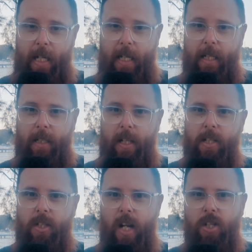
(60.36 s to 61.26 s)
in
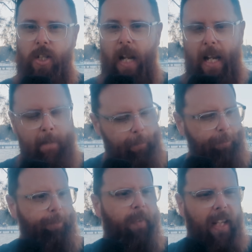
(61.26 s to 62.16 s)
contention. And
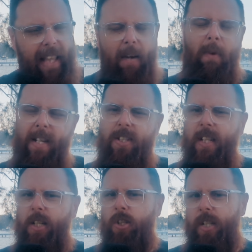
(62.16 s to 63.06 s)
that raises an
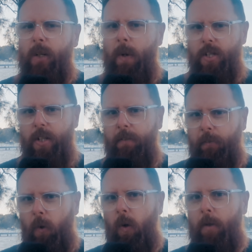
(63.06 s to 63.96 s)
interesting question
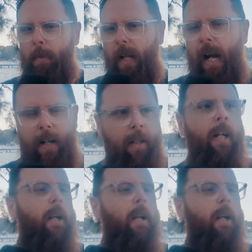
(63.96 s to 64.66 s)
for McLaren.